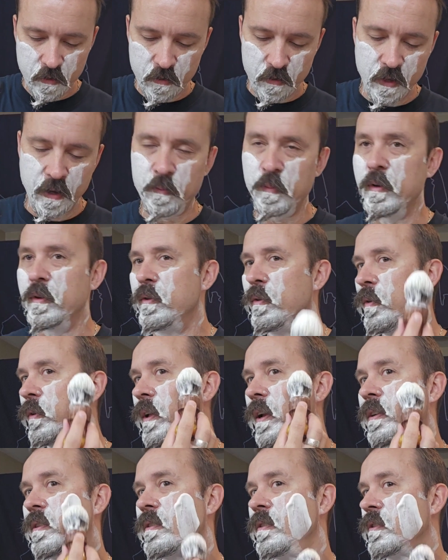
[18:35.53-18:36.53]
They've been doing
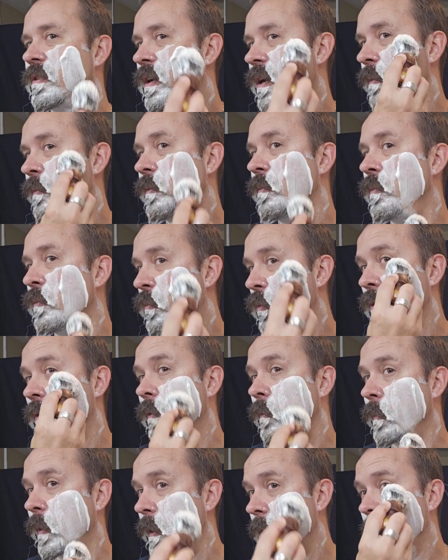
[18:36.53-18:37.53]
that since time
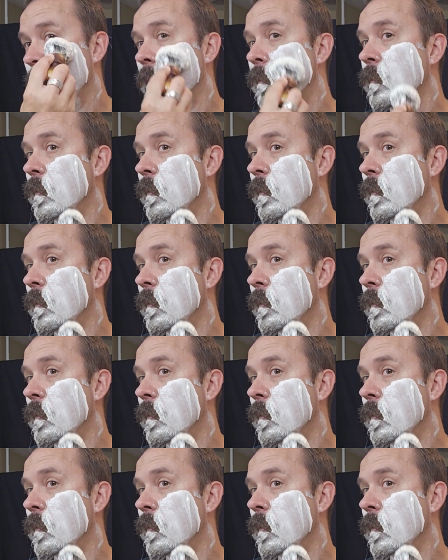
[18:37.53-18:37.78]
immemorial, man.